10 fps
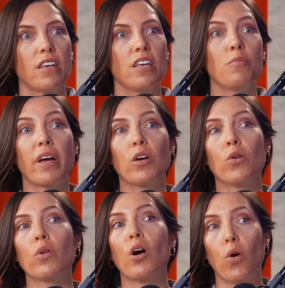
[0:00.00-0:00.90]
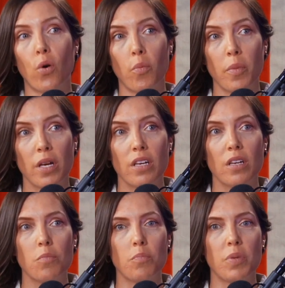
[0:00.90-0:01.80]
in my own home
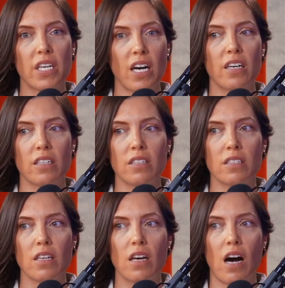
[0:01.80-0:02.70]
because